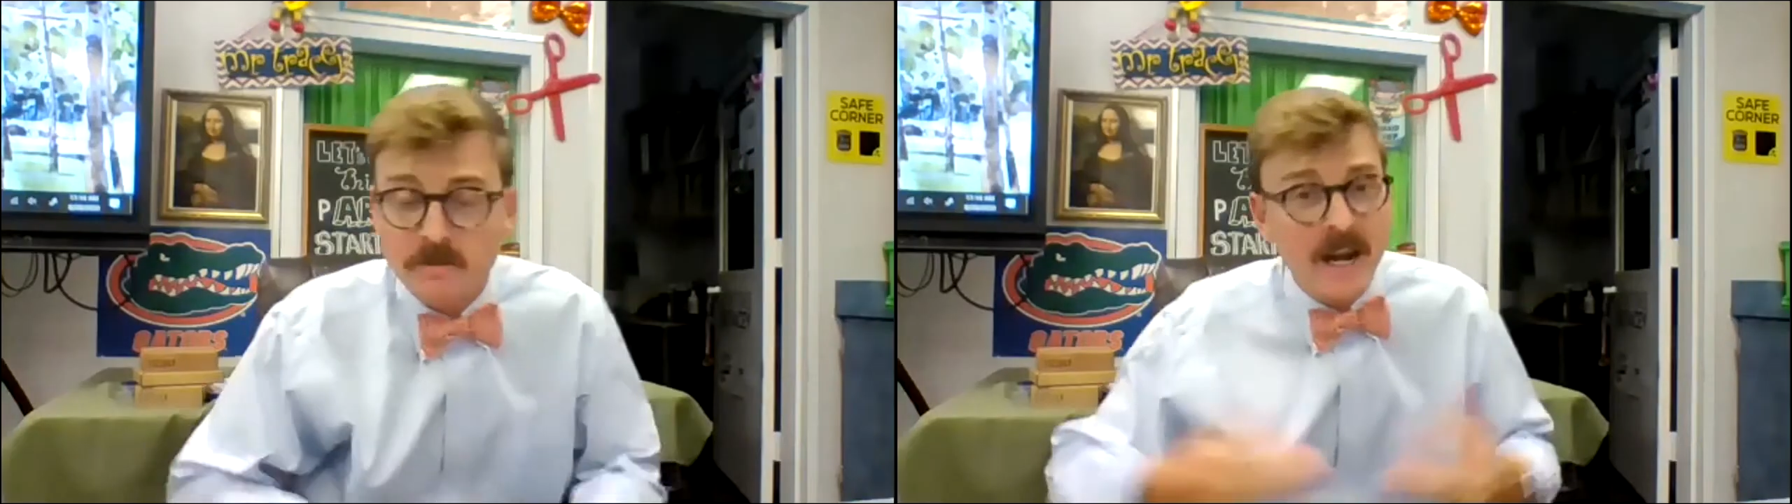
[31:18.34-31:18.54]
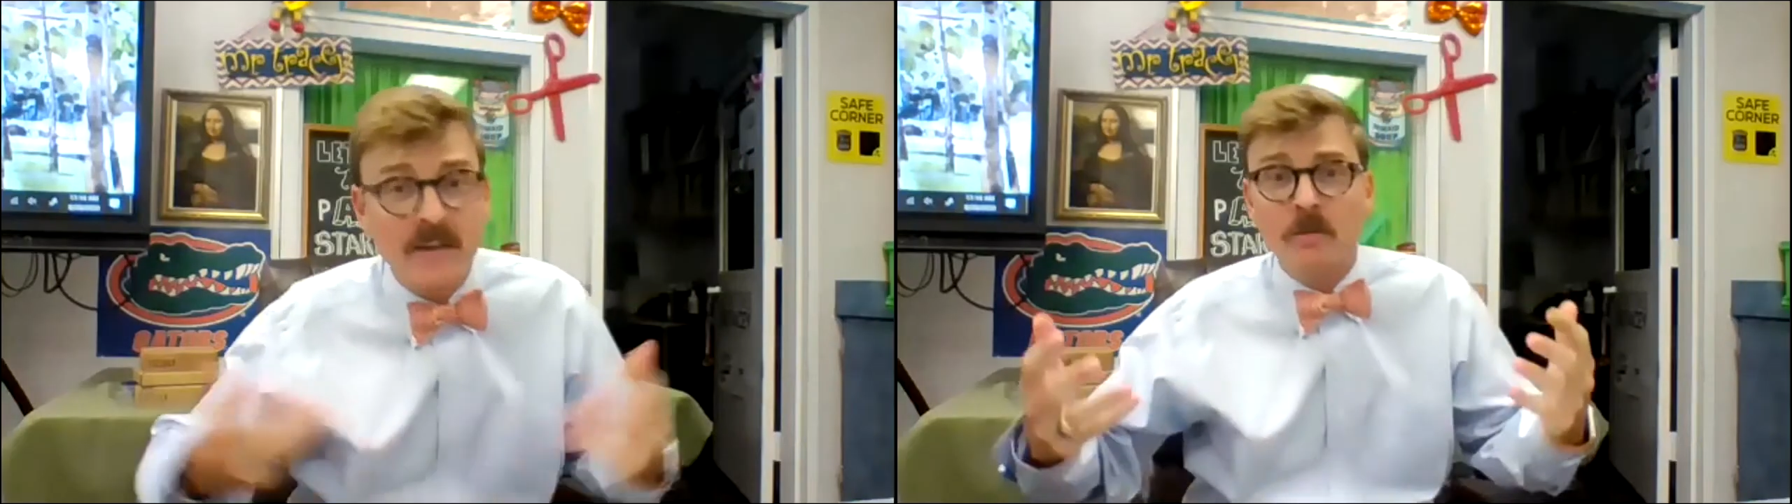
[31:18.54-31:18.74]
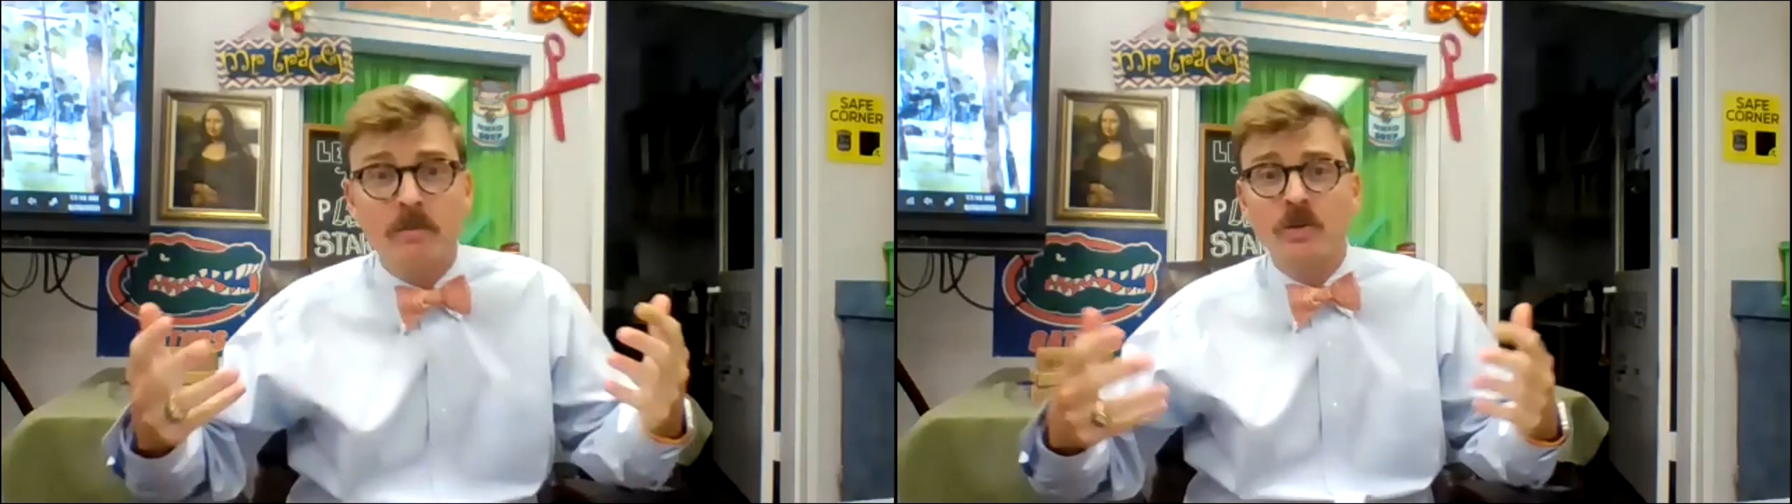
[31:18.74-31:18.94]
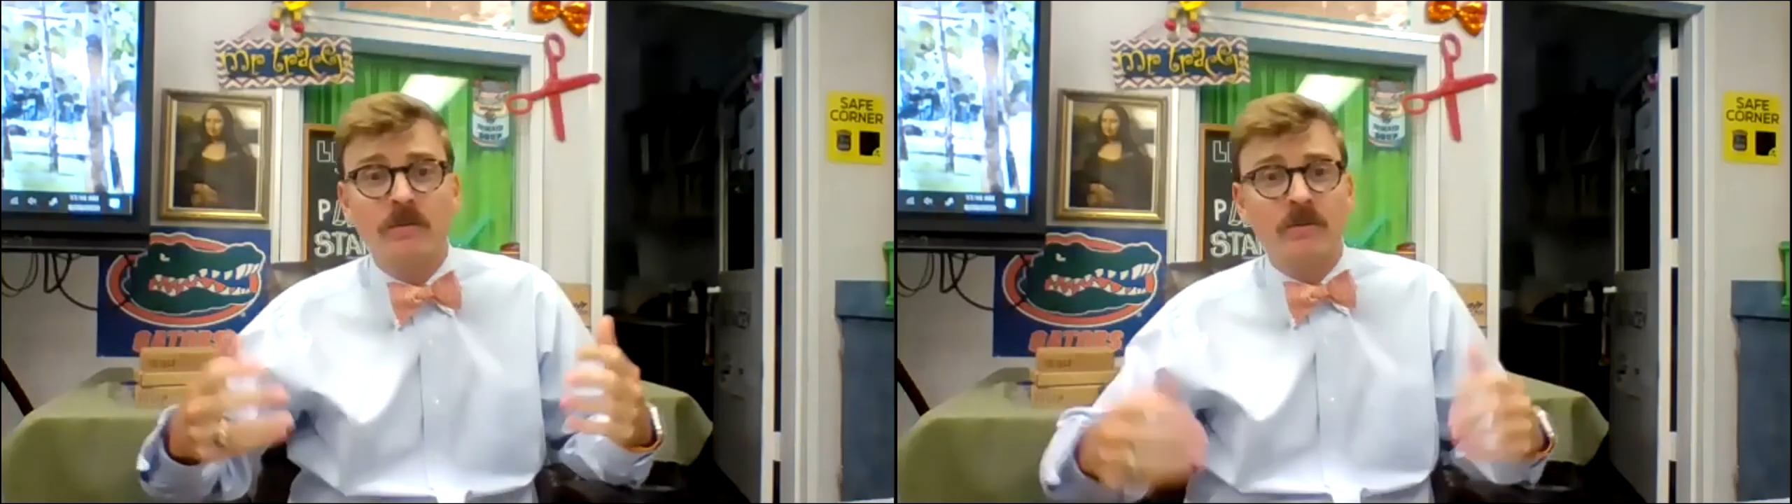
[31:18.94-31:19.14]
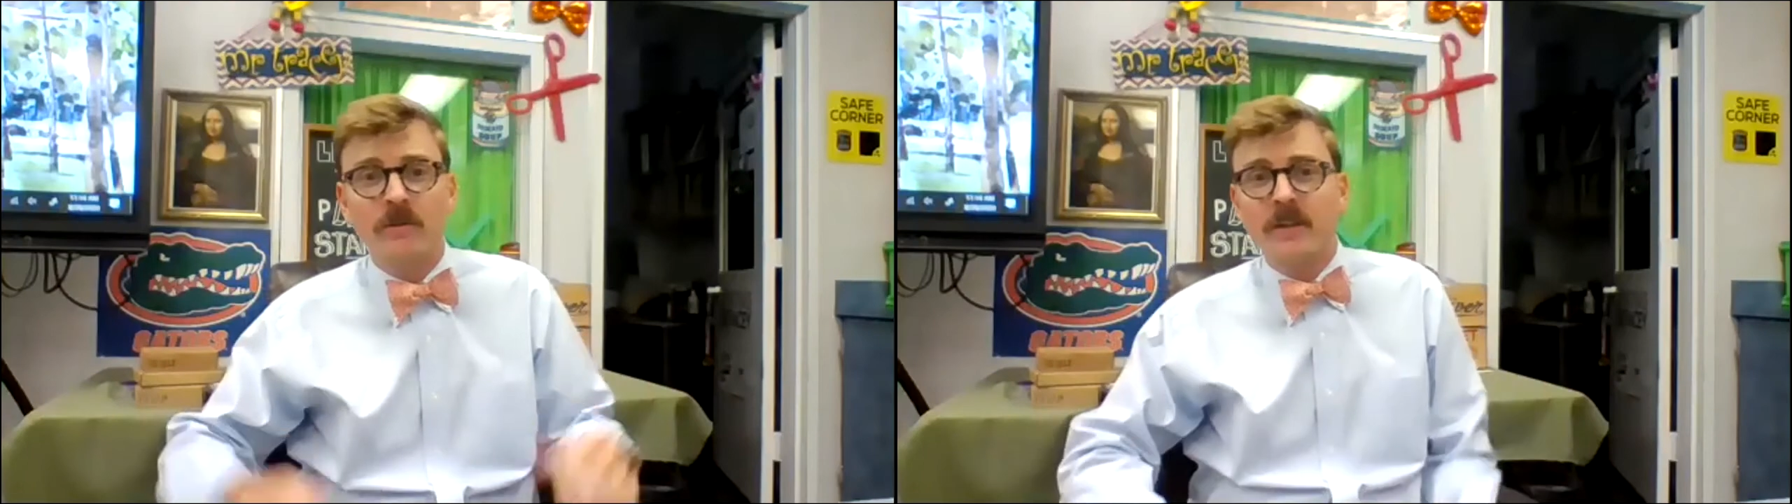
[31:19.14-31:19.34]
Yeah, and they're
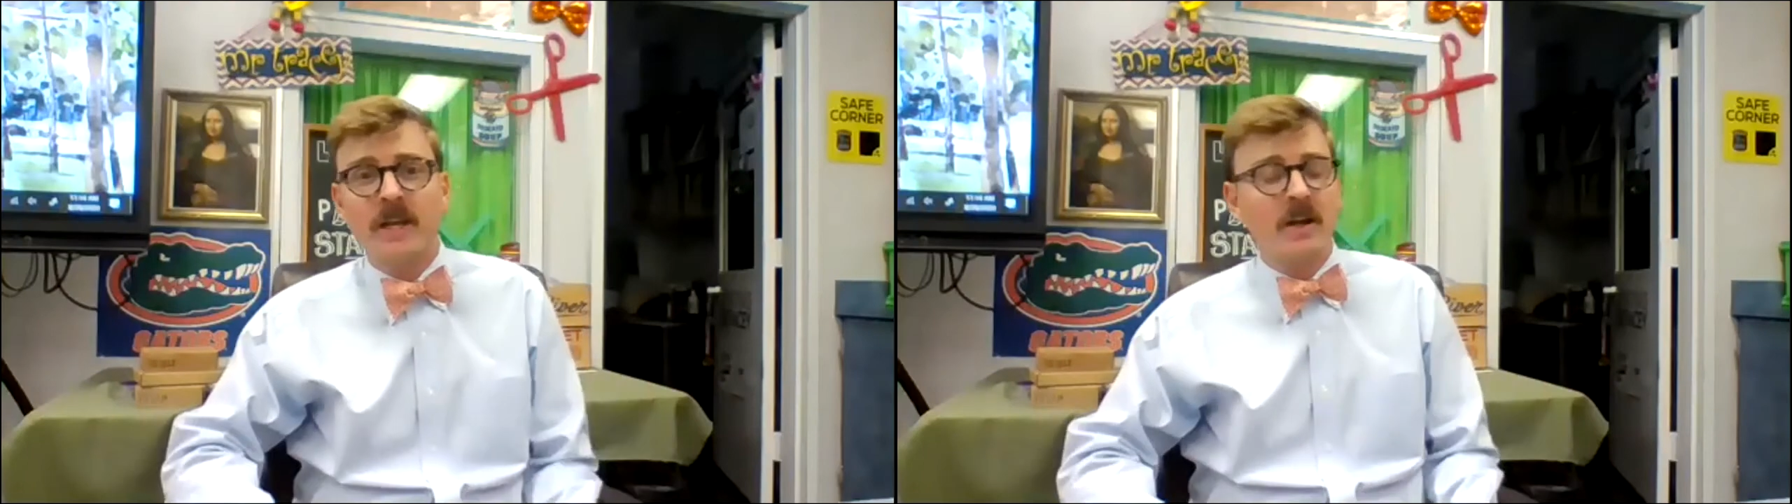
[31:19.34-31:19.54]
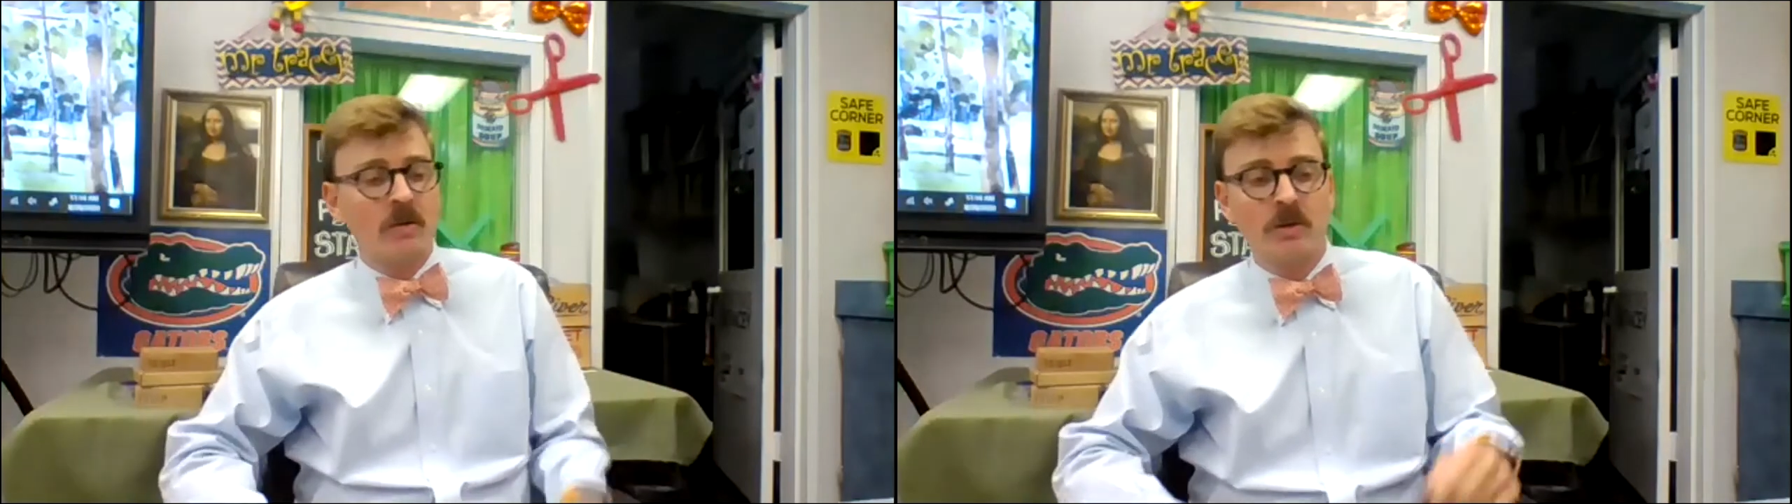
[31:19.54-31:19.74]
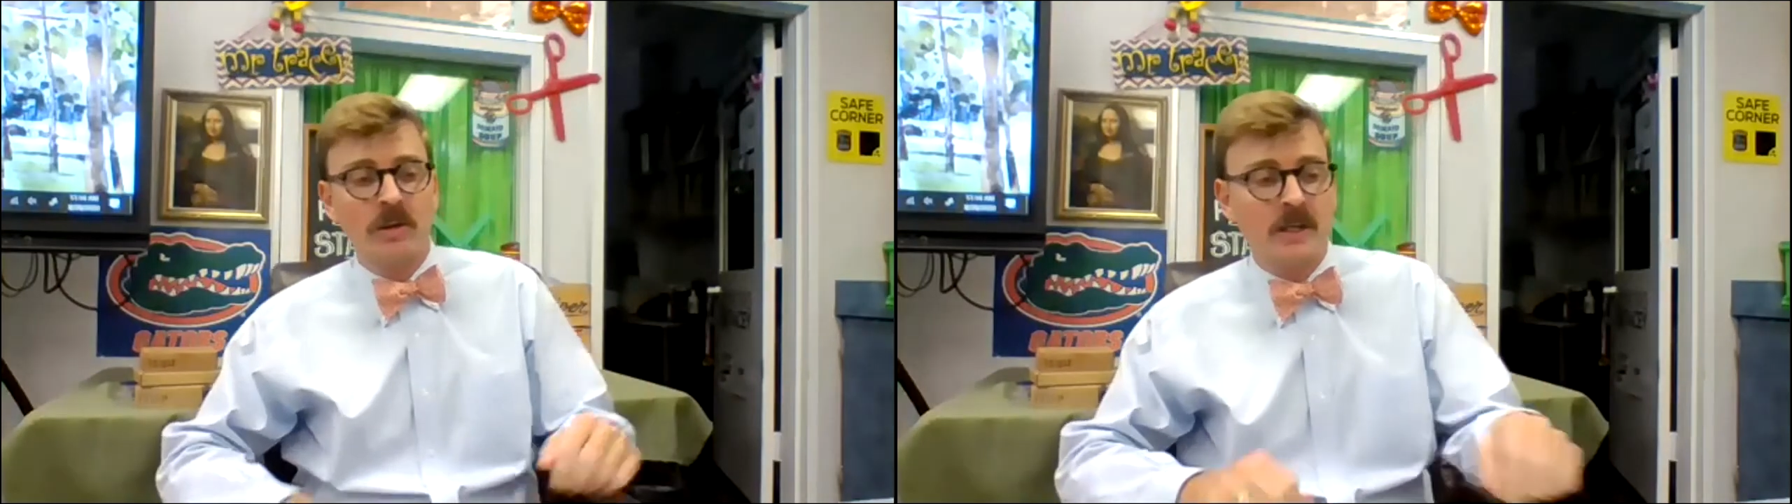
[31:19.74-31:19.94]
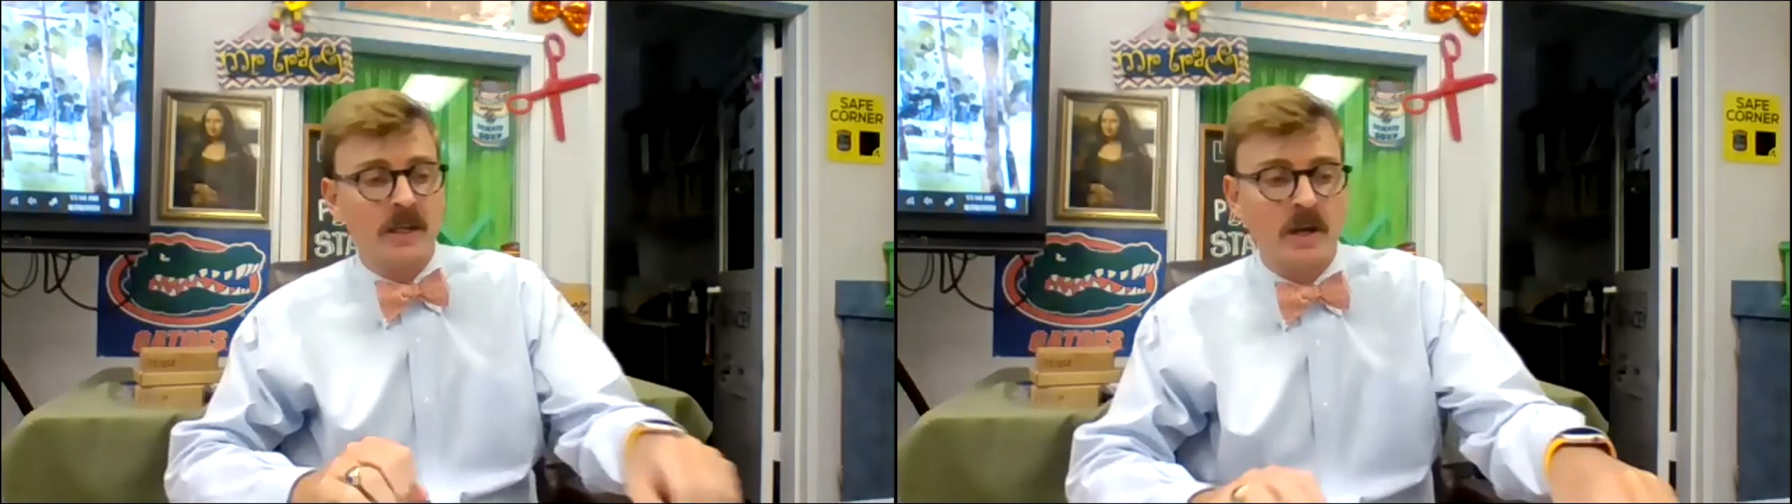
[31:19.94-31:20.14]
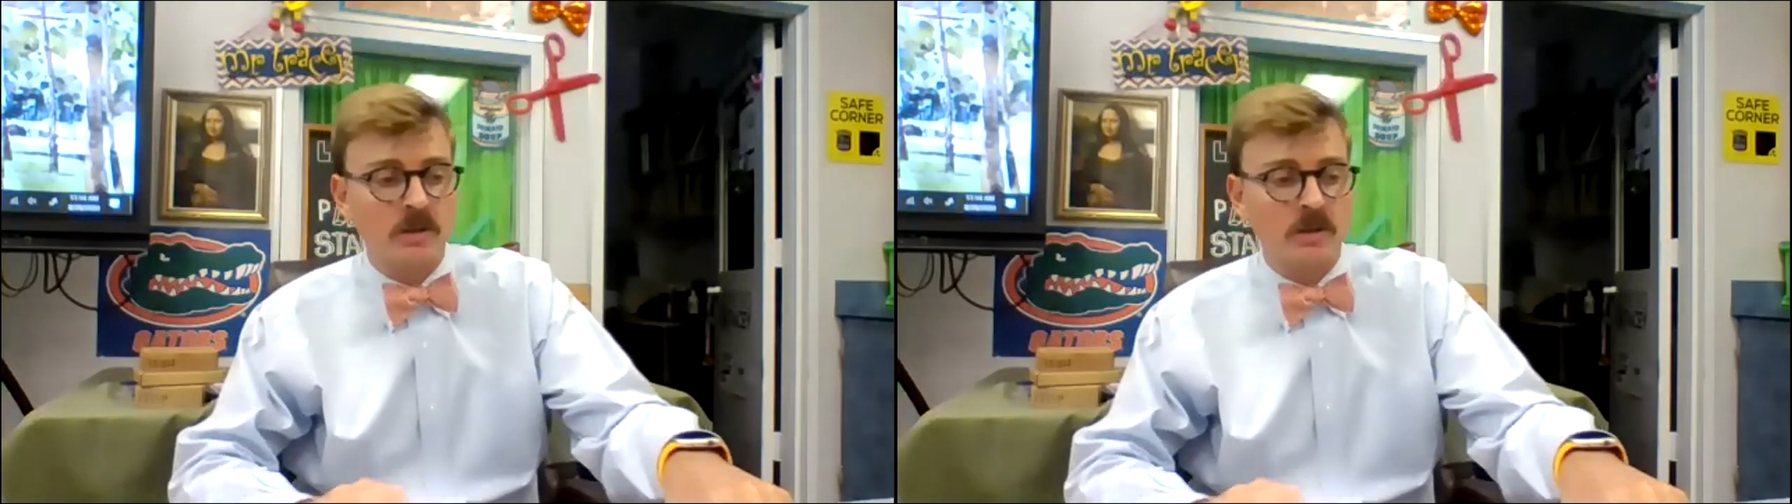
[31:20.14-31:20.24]
beautiful. They are really,